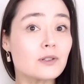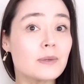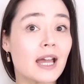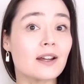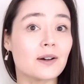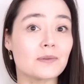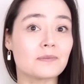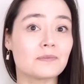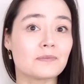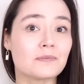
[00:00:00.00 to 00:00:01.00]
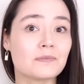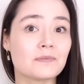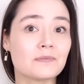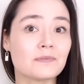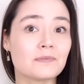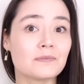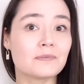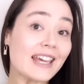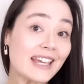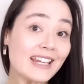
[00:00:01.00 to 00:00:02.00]
to be at home.
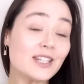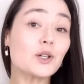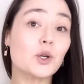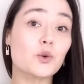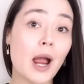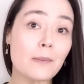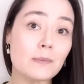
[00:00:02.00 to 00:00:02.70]
In your grammar